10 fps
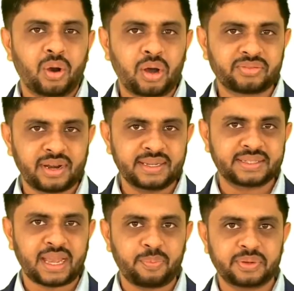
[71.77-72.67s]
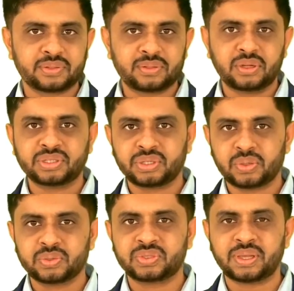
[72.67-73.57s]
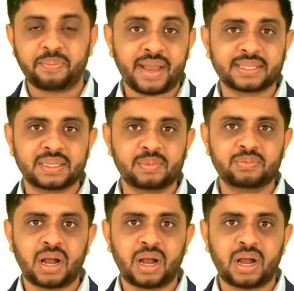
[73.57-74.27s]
Authorized capital shows the maximum